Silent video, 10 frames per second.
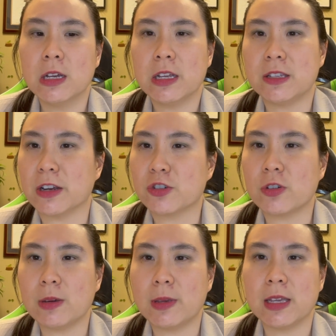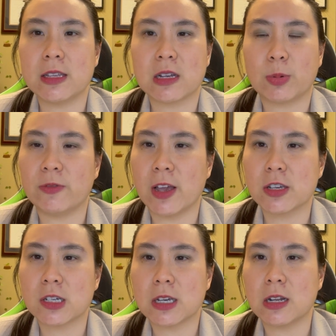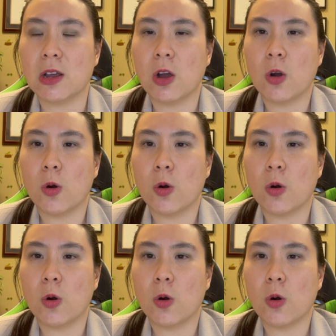Is there treatment? Is there prevention?